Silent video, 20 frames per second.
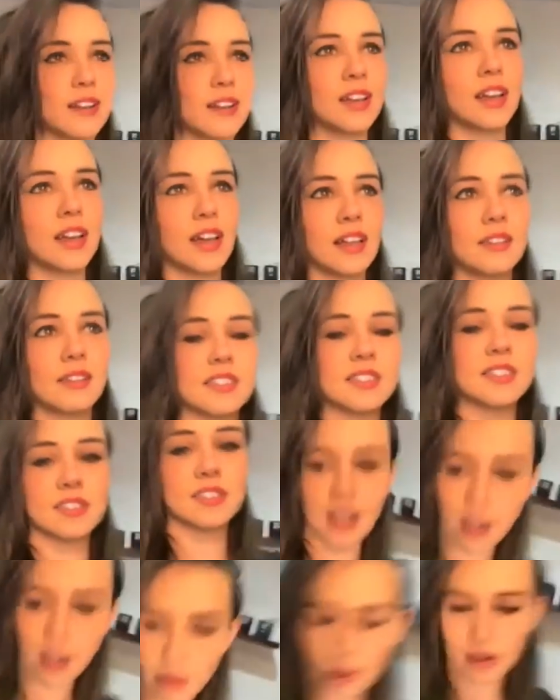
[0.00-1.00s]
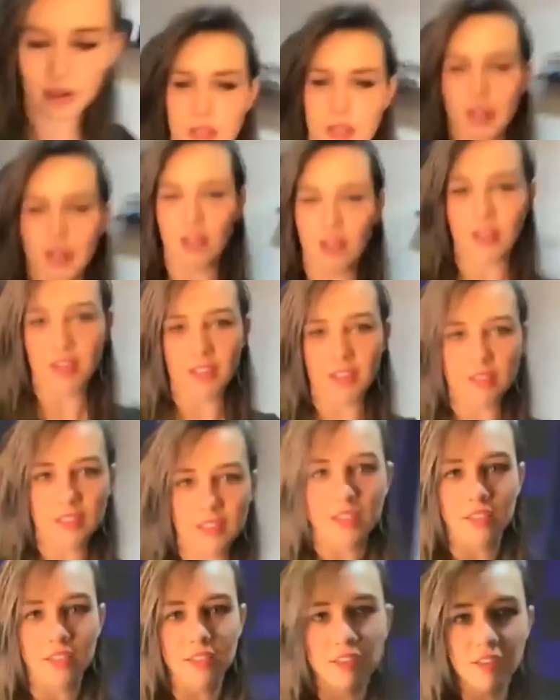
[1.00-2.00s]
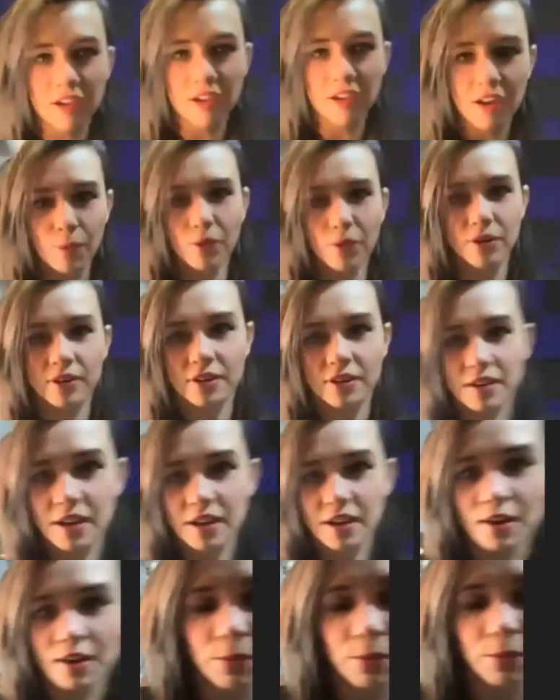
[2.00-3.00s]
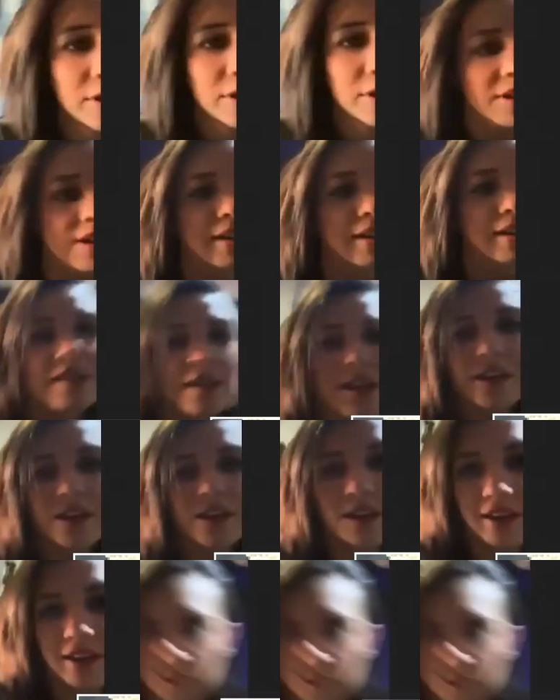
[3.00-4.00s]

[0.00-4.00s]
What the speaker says: this is how I work. You know,